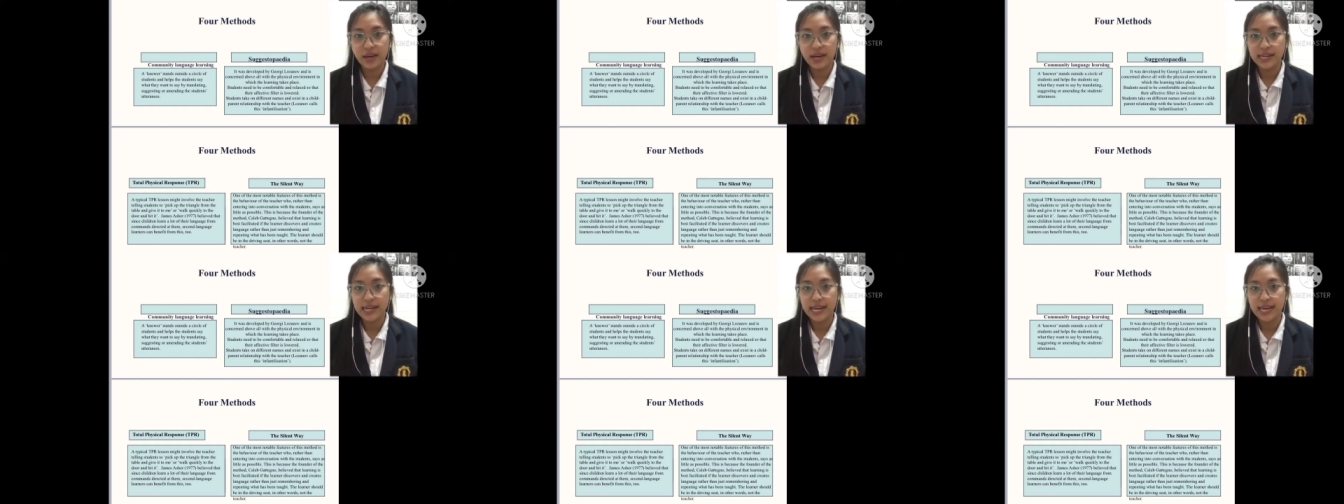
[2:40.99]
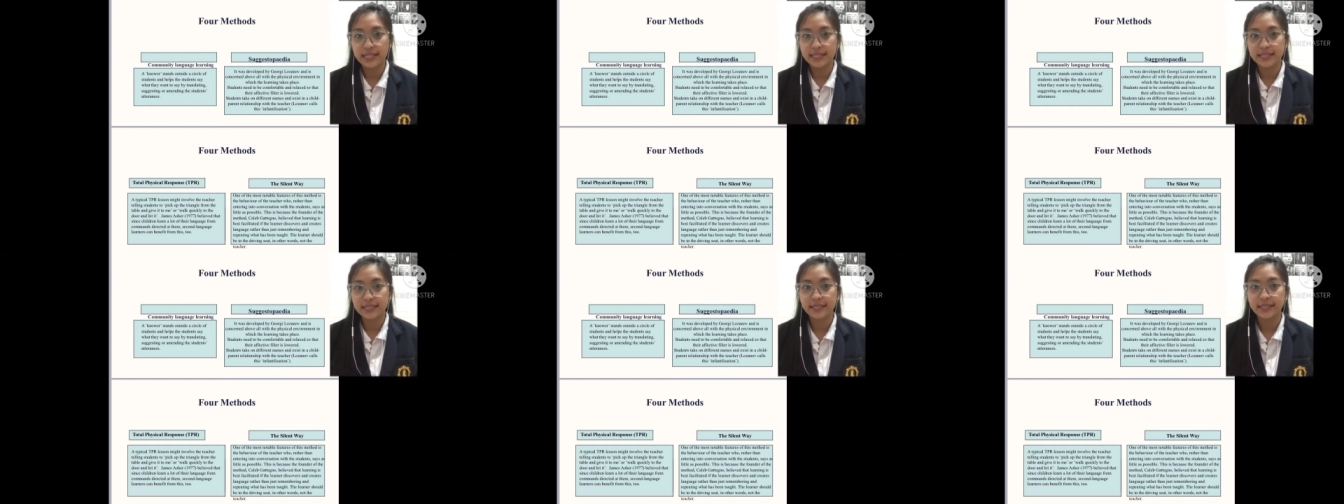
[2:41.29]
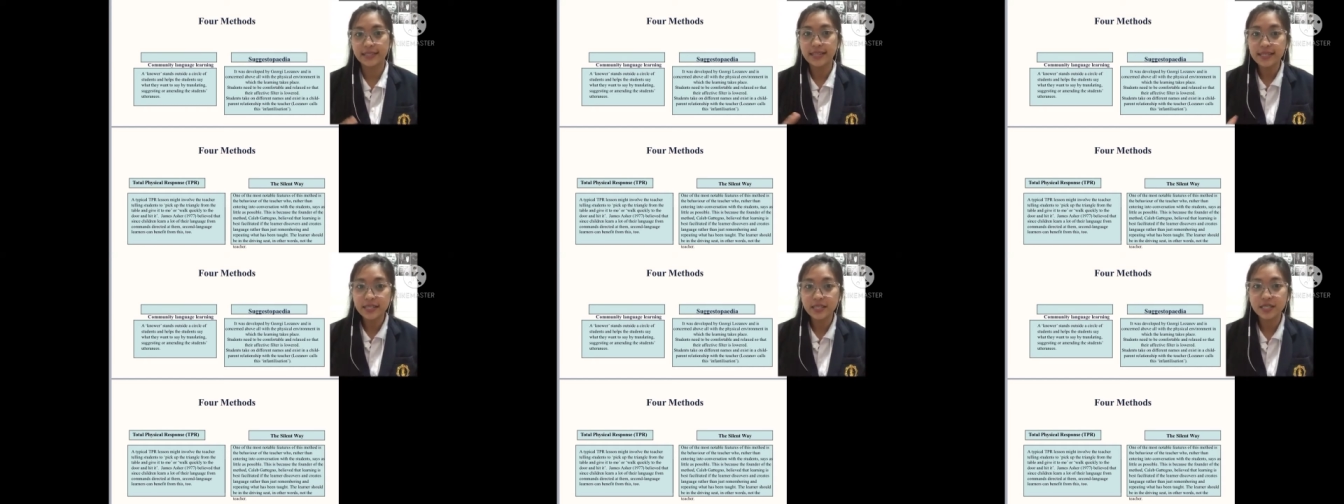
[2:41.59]
that
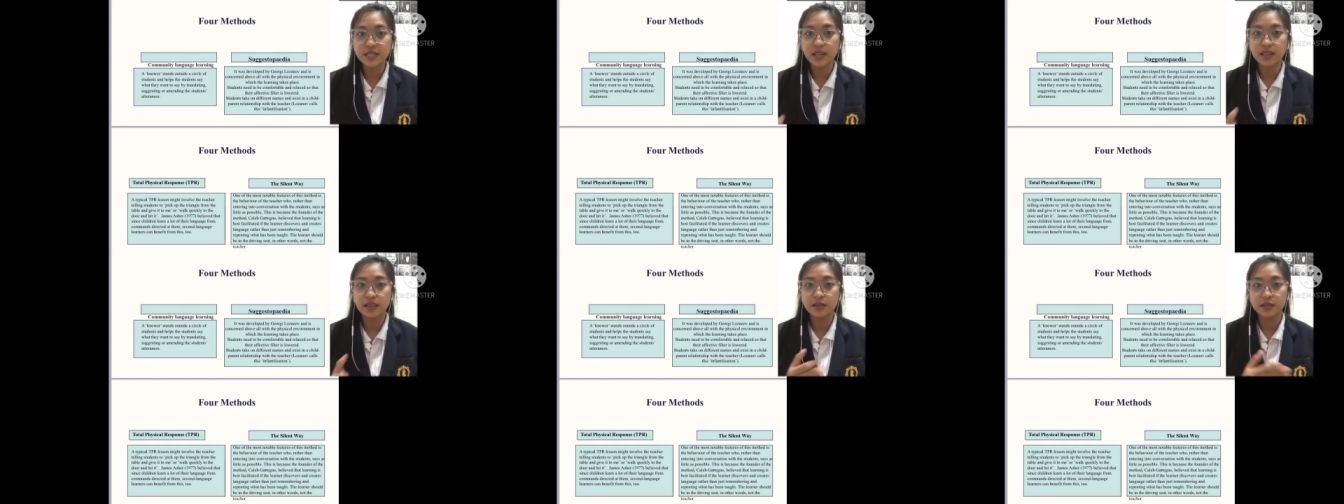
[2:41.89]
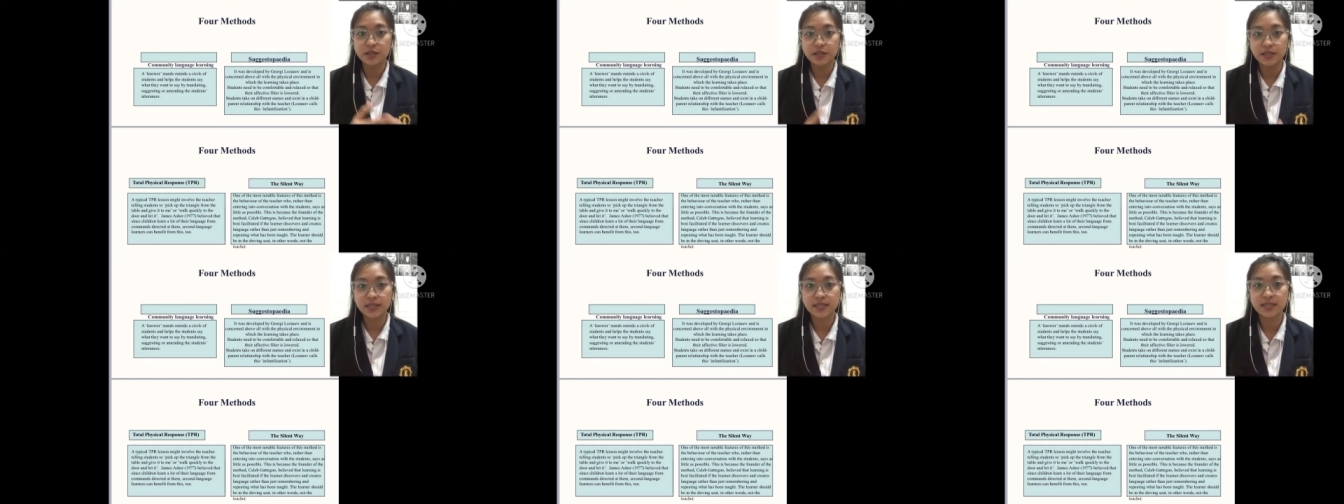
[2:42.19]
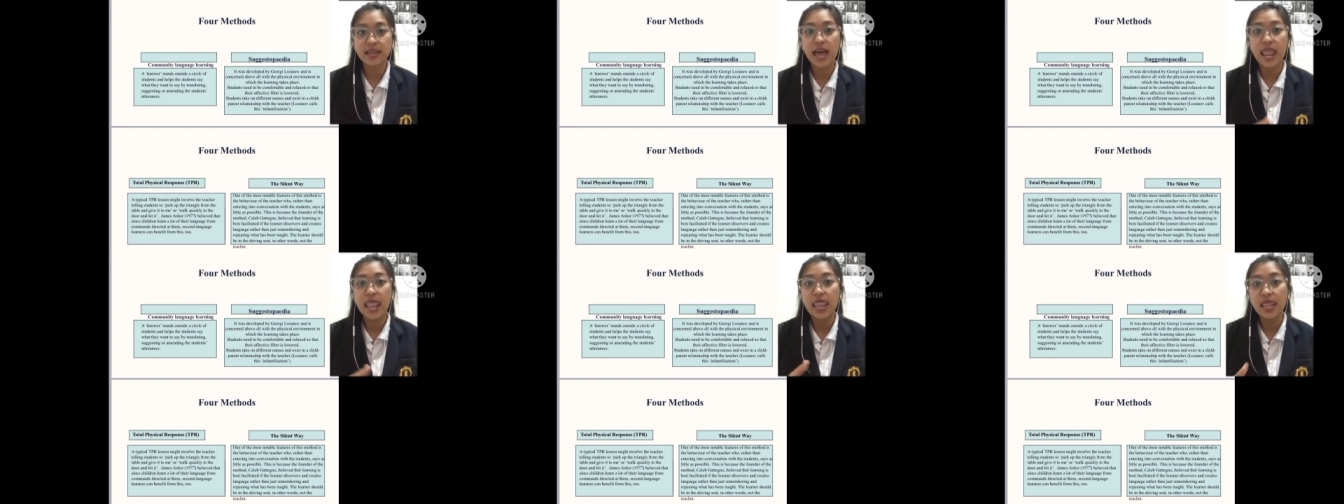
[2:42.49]
since children
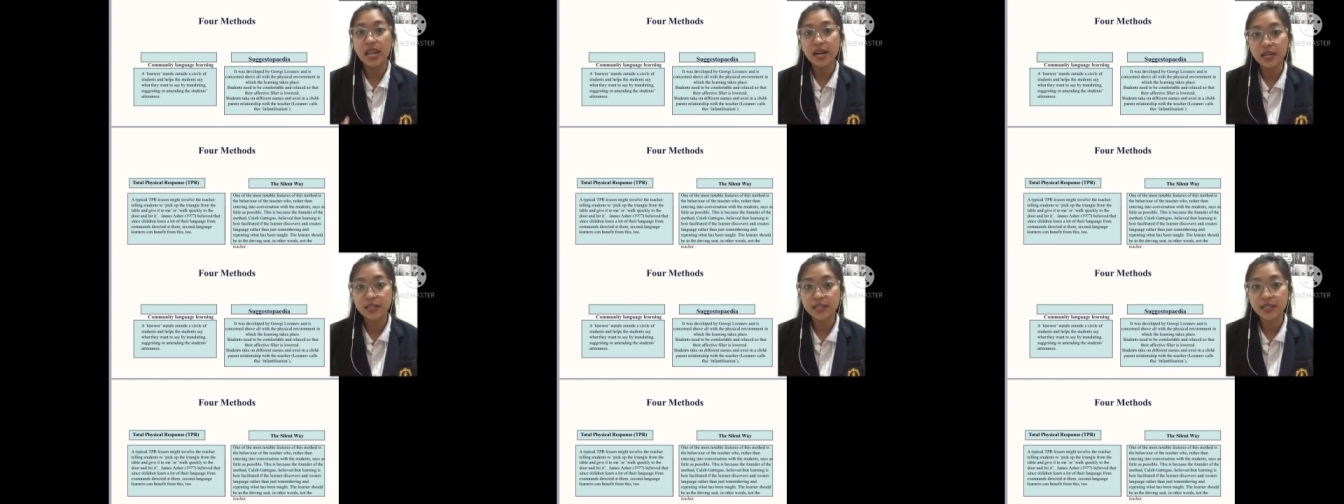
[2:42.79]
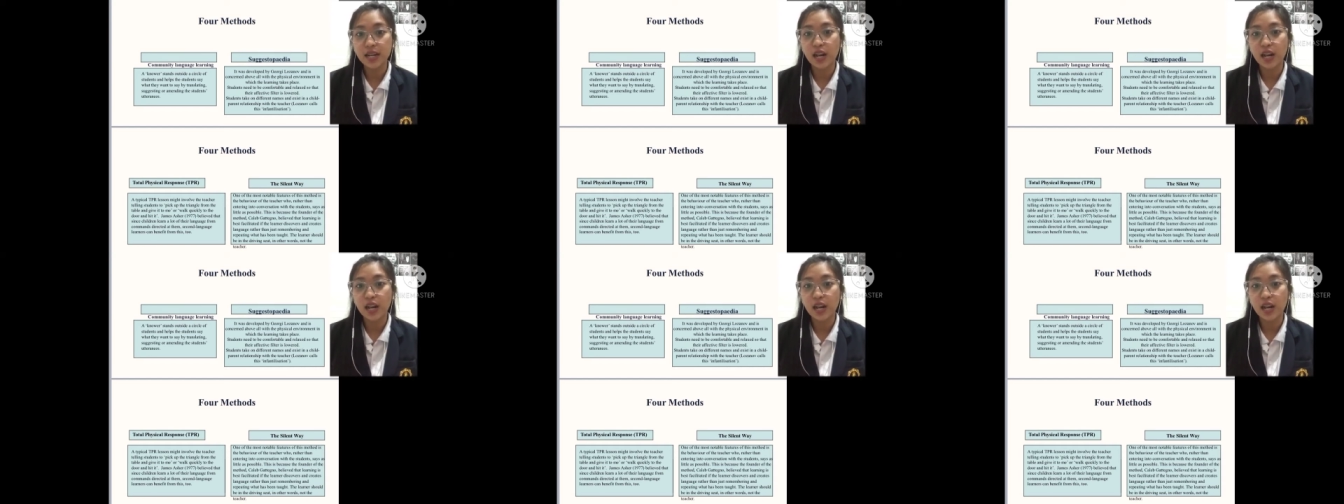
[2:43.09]
learn